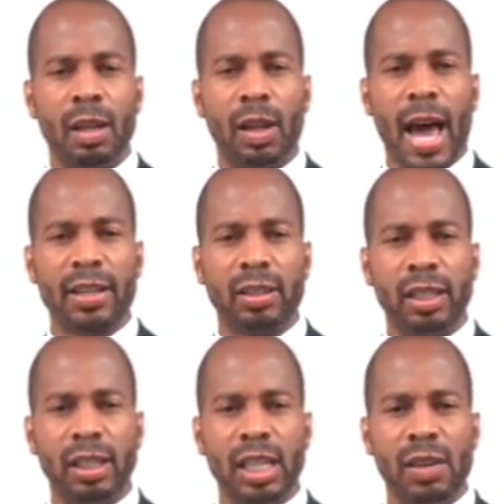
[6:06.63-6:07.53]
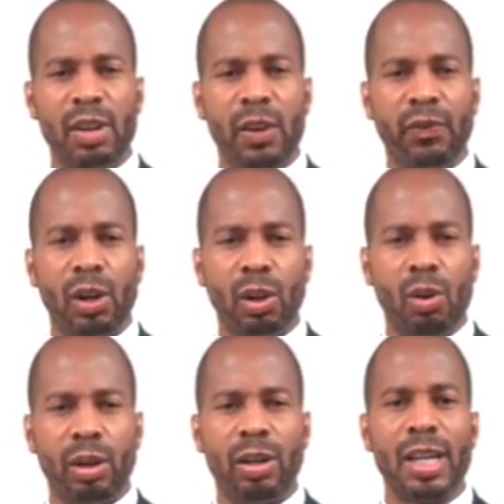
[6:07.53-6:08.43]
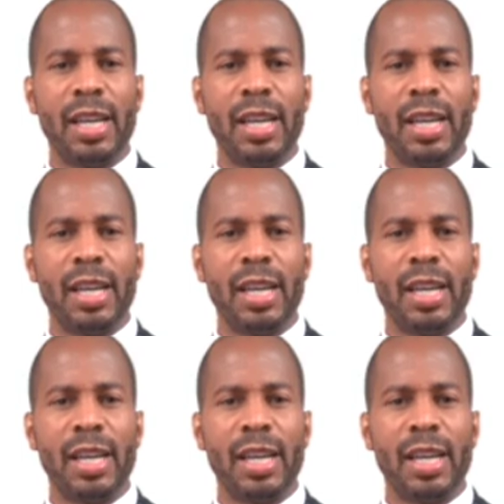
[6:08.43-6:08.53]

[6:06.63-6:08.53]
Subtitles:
Lastly, even if your lawyer